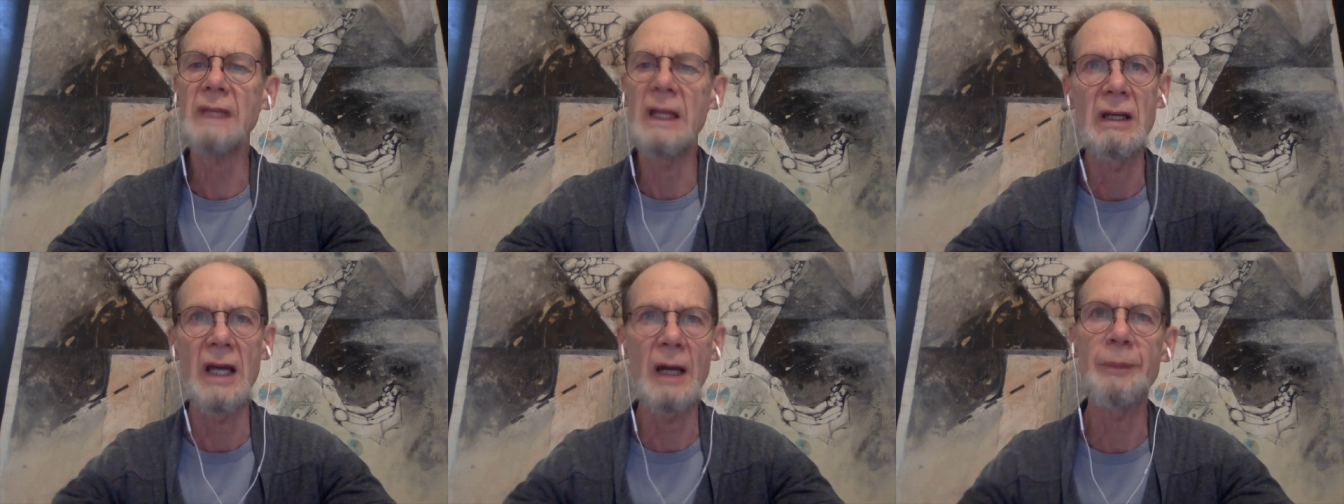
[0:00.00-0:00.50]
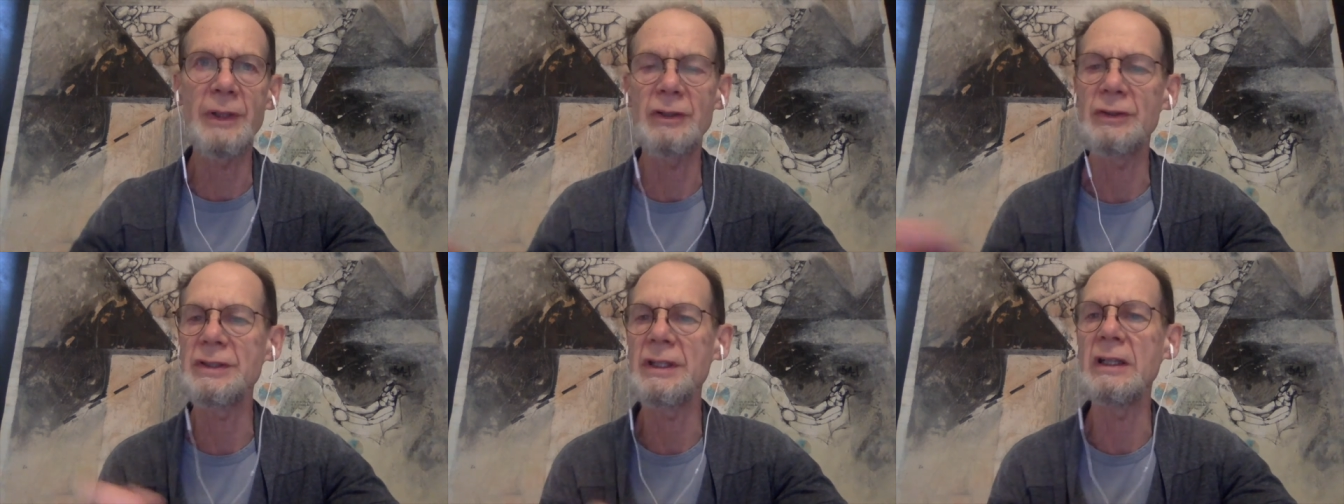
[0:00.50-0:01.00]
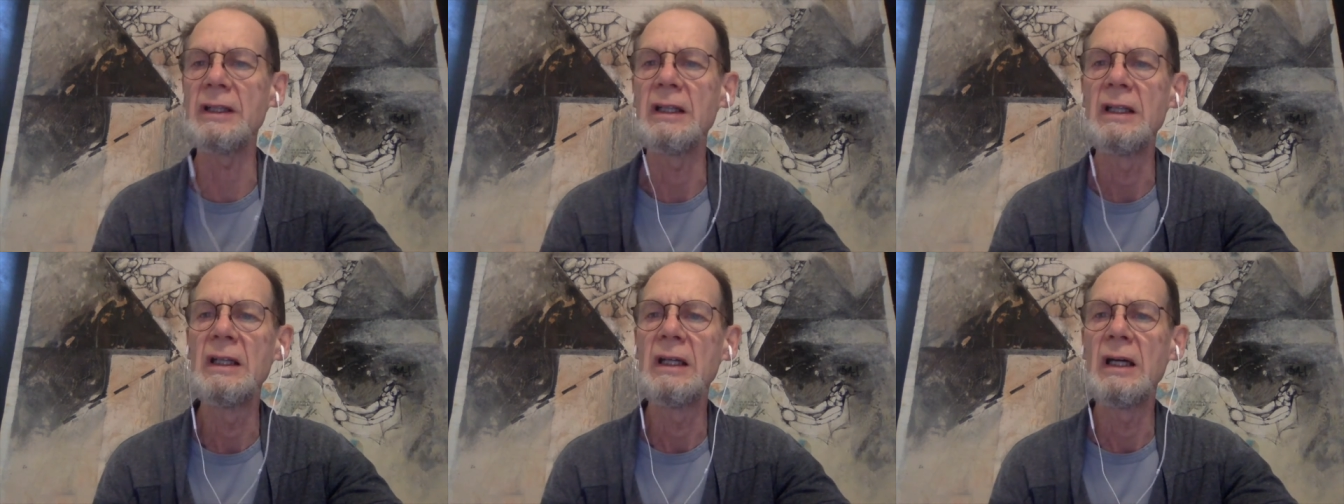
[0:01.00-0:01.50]
I'm happy to say
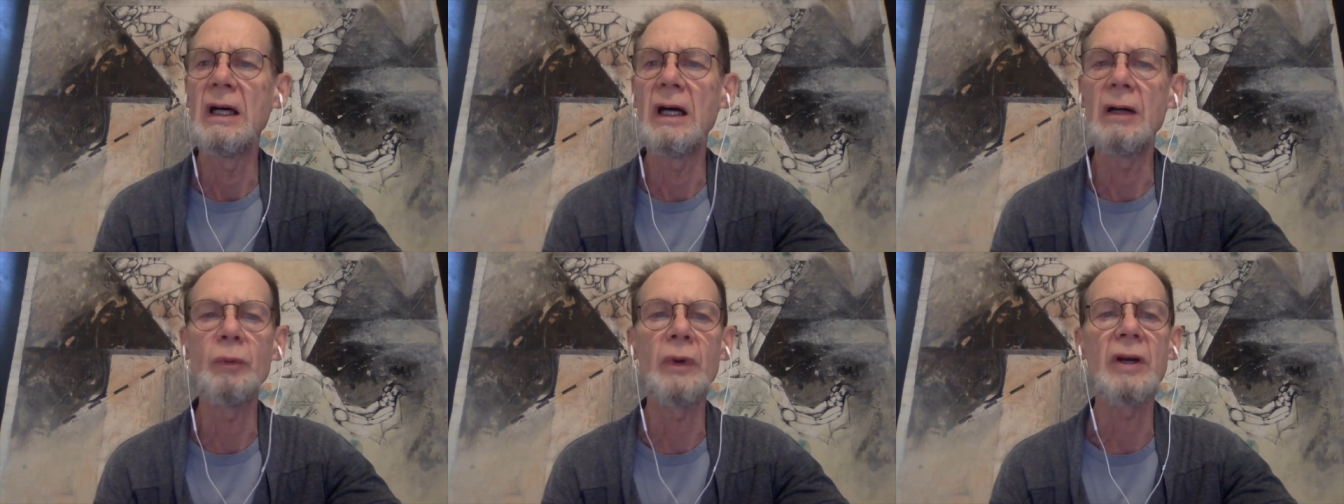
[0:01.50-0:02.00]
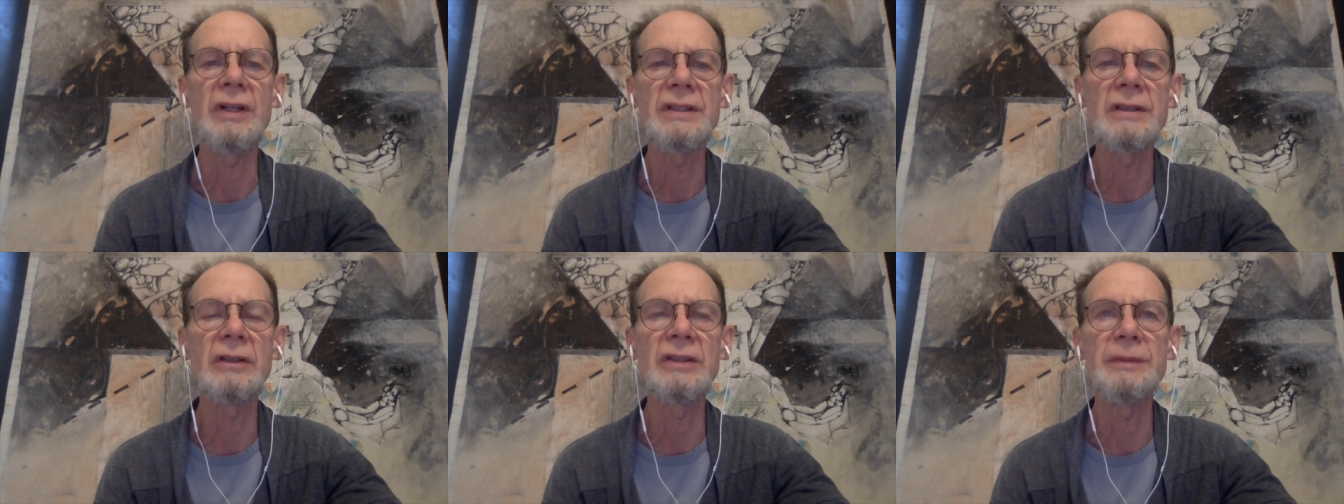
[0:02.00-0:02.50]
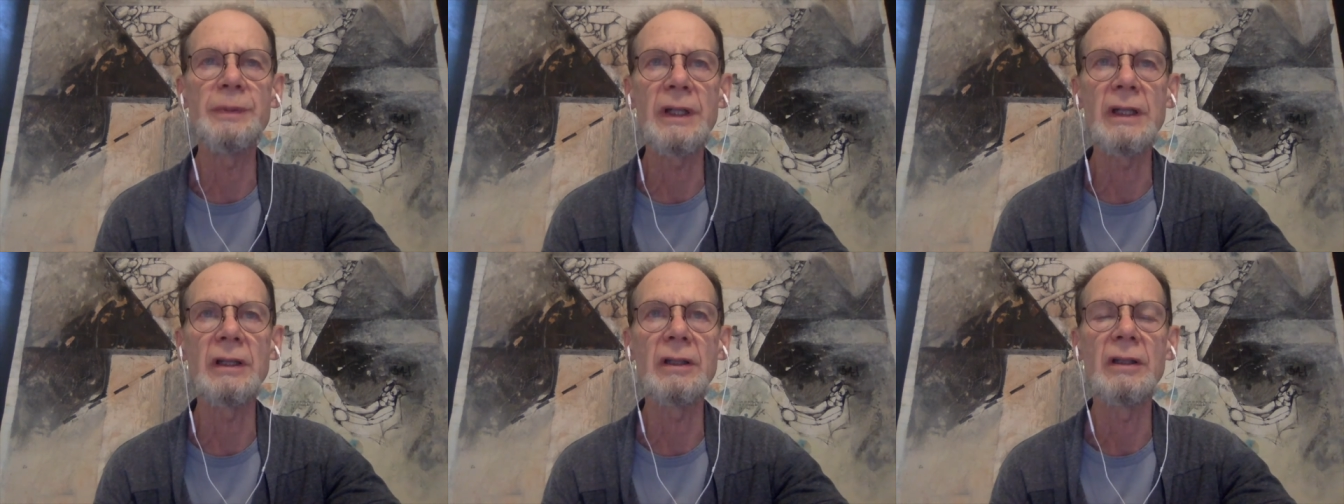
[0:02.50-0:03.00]
uh, we are still
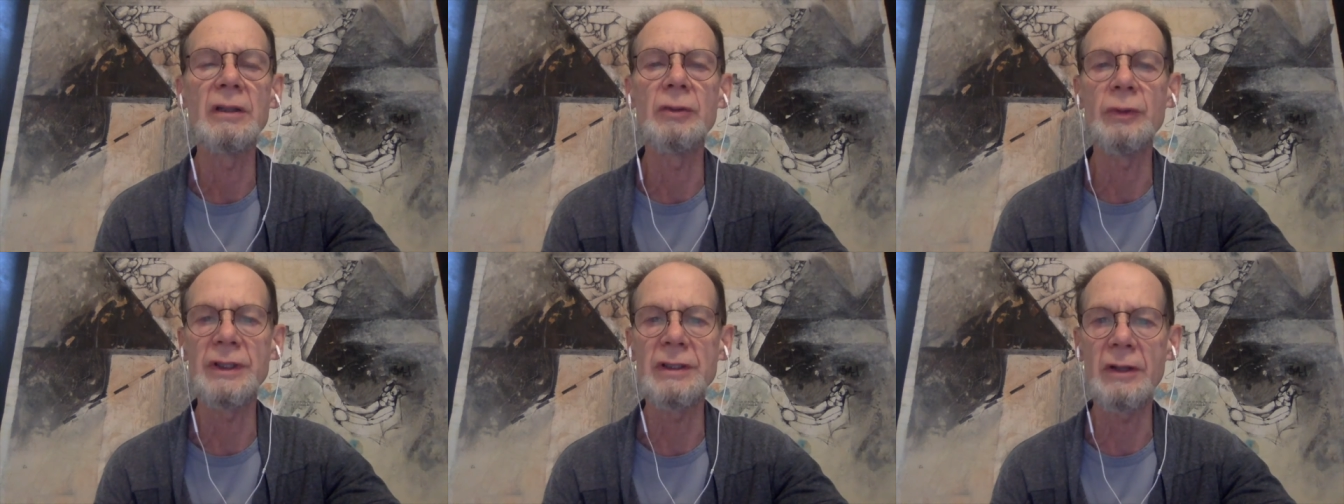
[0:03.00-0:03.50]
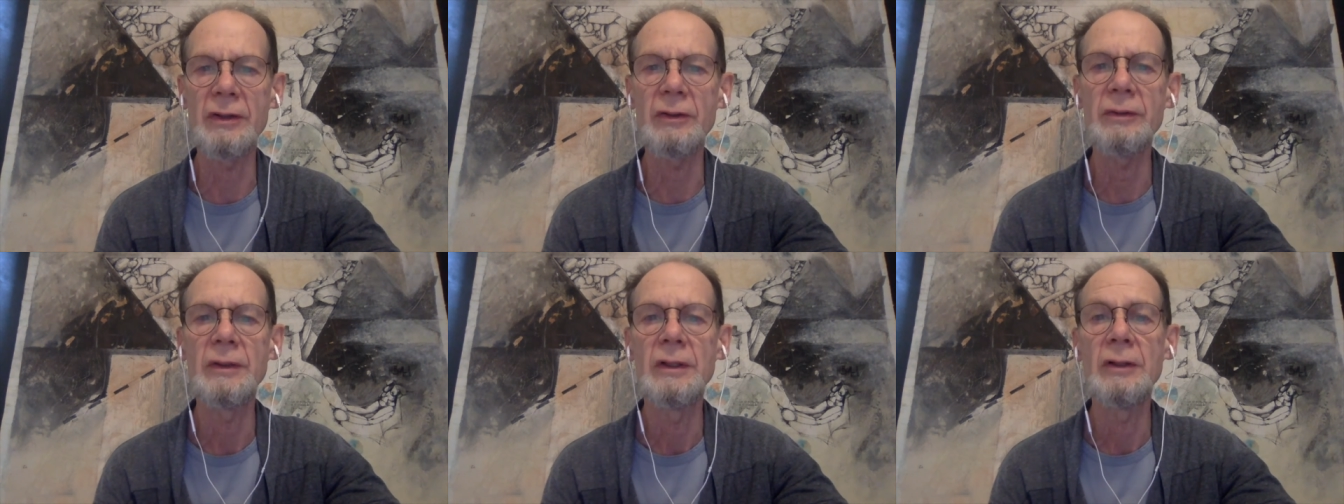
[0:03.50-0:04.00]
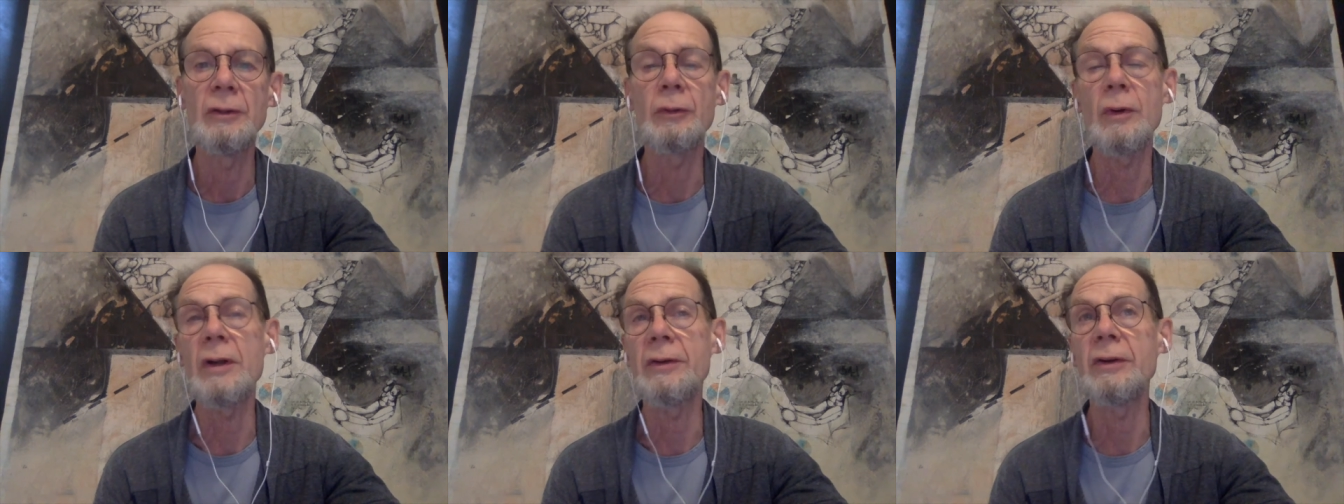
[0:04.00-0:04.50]
speaking to each other, or
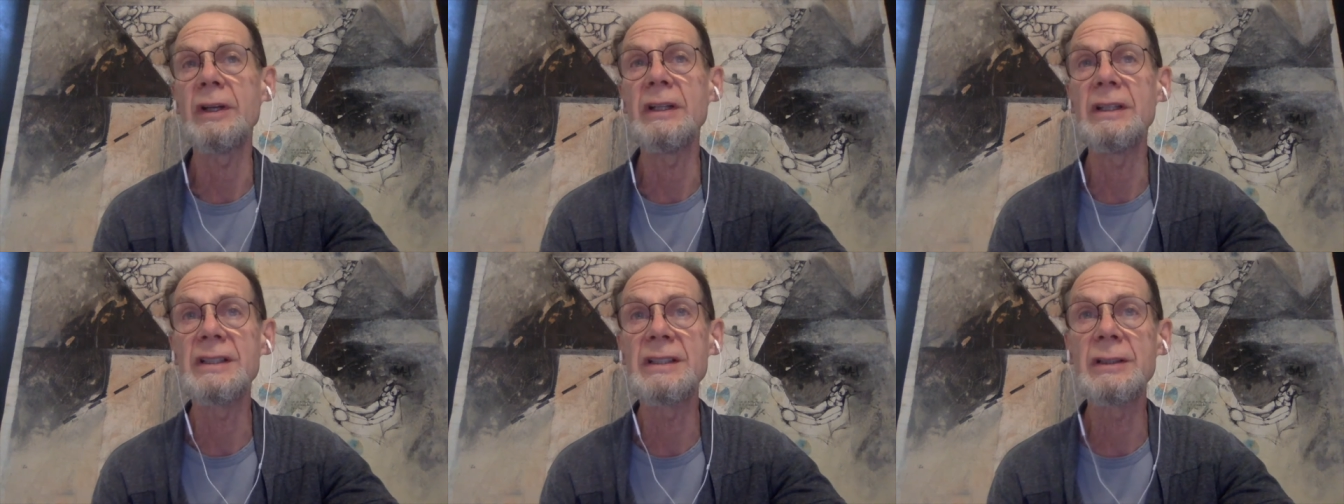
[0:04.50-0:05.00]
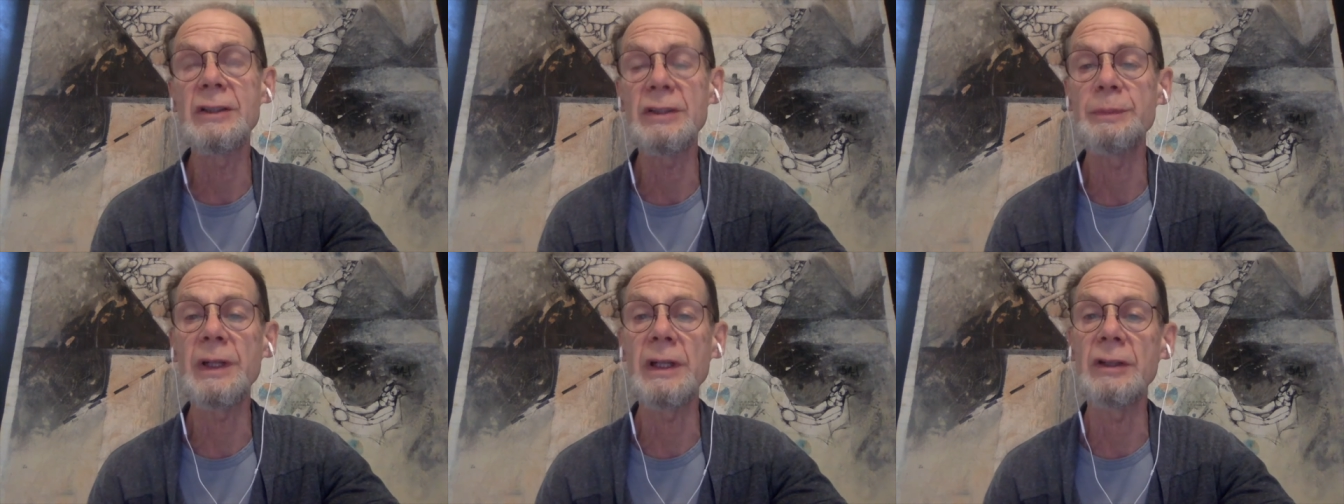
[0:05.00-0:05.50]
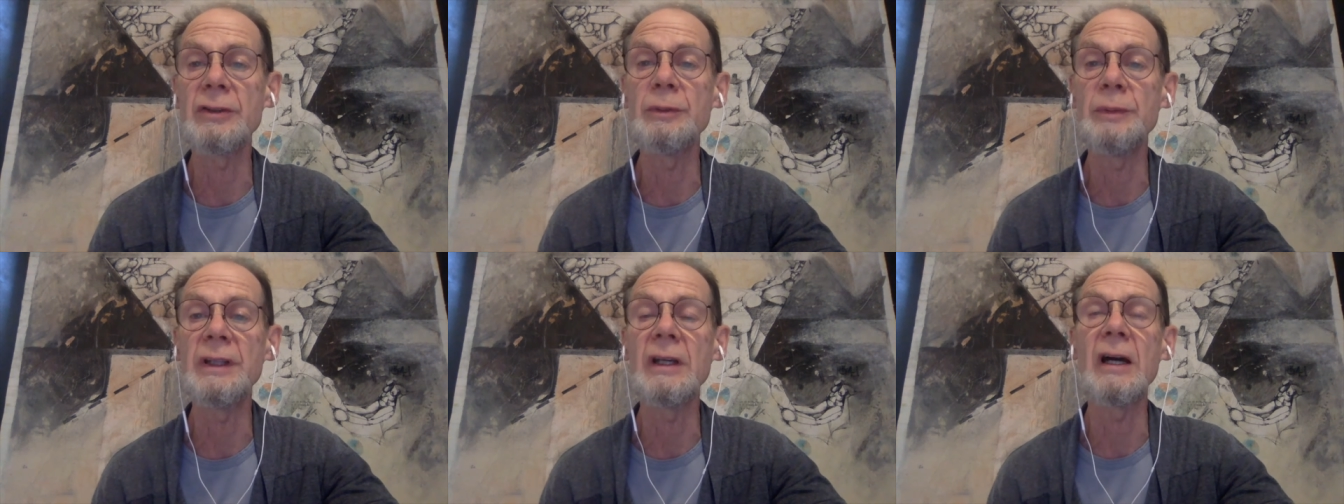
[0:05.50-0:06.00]
rather, he is still speaking to
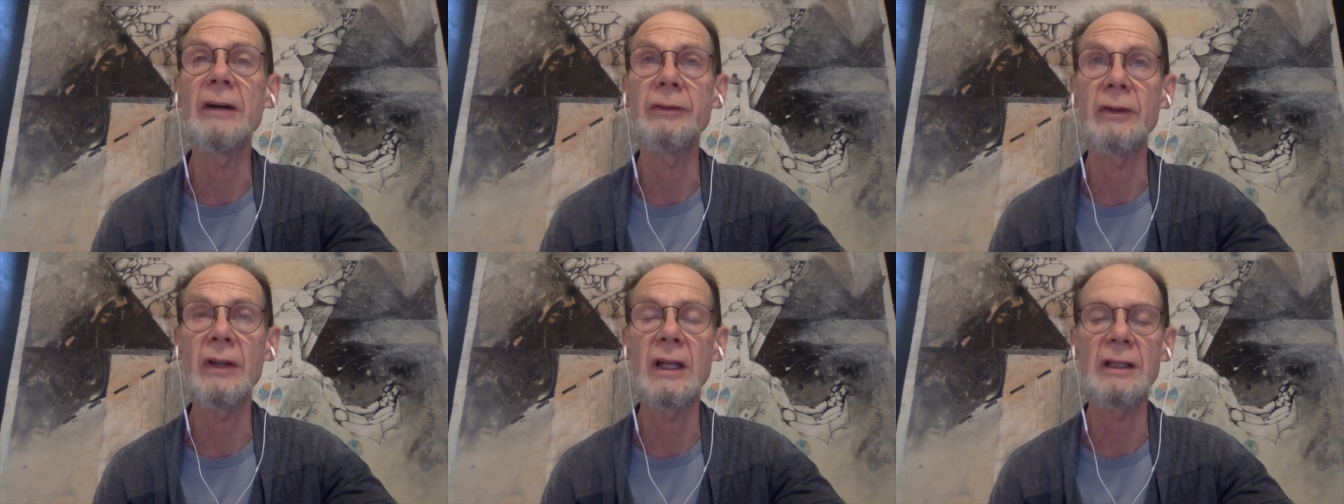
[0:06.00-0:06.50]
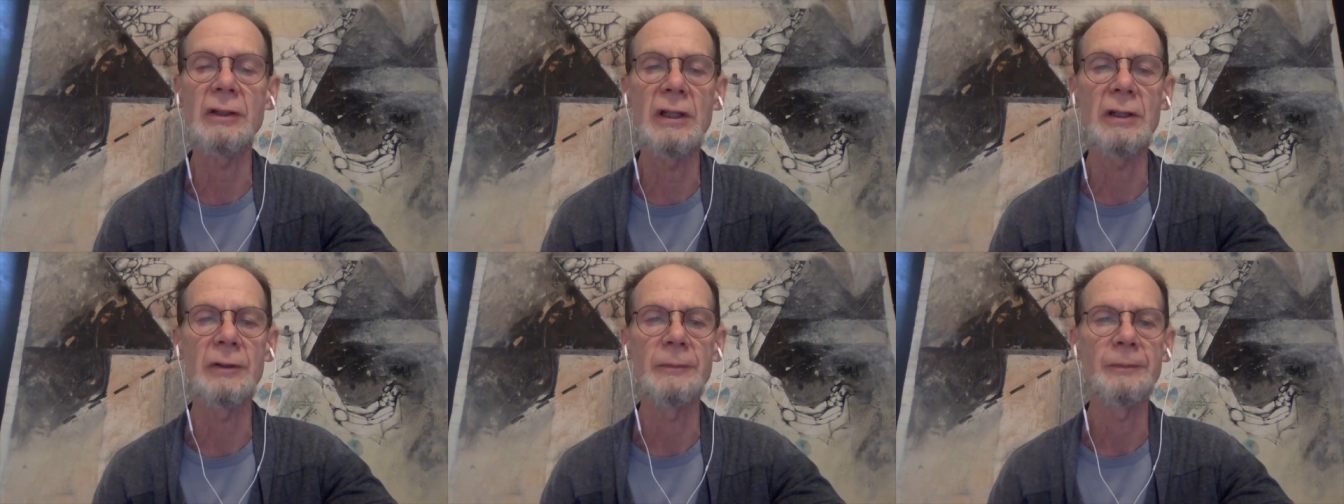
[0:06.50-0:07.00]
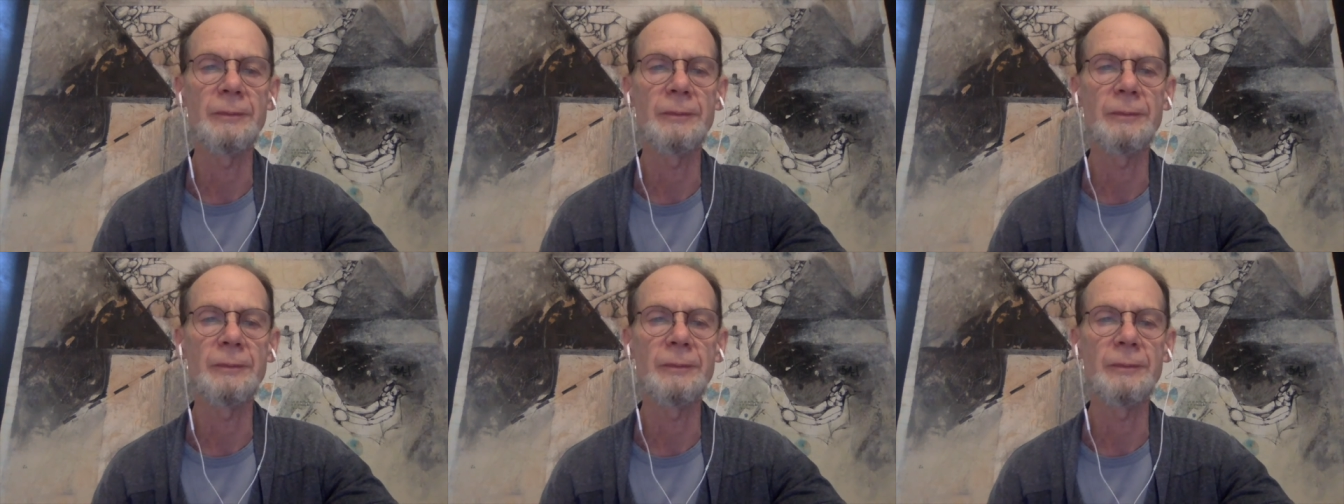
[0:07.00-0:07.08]
me after that year.